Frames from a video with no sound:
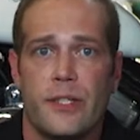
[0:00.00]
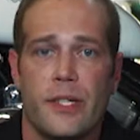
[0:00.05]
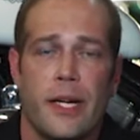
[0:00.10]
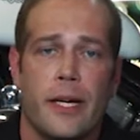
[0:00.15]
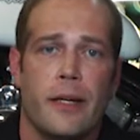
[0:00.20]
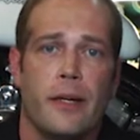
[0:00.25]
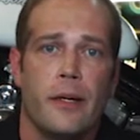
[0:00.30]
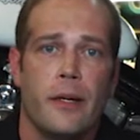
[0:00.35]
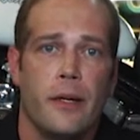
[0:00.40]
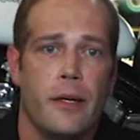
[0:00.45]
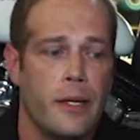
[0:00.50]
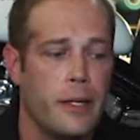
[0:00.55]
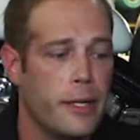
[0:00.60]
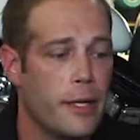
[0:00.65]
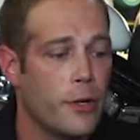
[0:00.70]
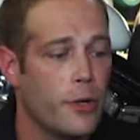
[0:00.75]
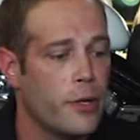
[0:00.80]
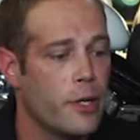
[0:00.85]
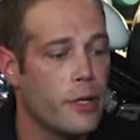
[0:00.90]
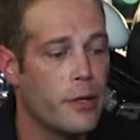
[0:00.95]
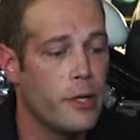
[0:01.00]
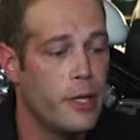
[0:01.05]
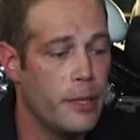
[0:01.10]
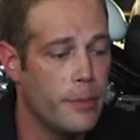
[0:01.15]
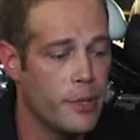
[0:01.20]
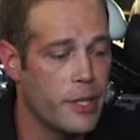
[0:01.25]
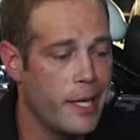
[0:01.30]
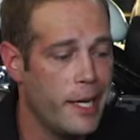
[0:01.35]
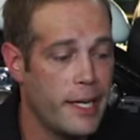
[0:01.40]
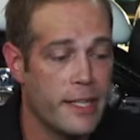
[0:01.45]
that not only are you
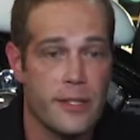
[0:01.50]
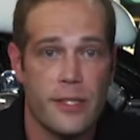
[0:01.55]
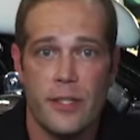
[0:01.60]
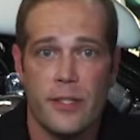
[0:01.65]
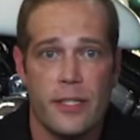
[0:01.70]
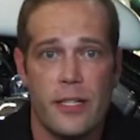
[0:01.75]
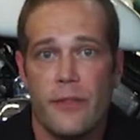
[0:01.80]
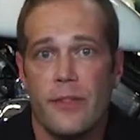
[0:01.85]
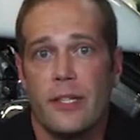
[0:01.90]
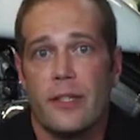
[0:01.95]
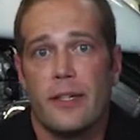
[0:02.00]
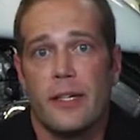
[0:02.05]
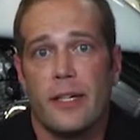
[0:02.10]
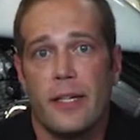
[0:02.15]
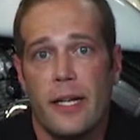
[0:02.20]
able to access everything